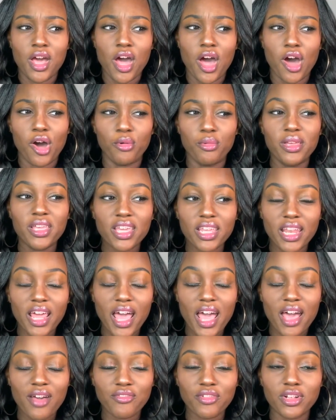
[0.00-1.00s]
a week and a
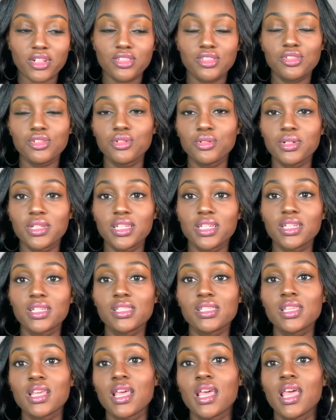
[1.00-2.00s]
half or two
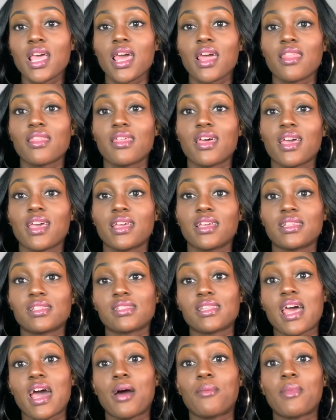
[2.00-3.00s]
weeks that is
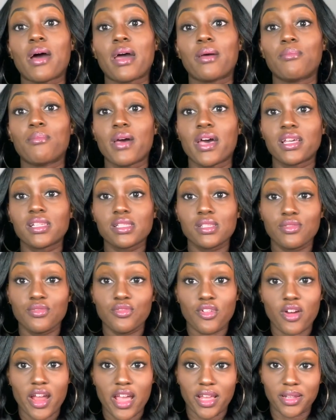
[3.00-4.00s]
now my best
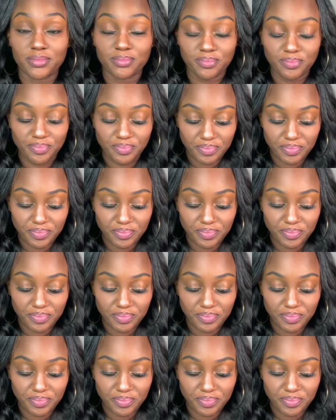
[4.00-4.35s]
friend.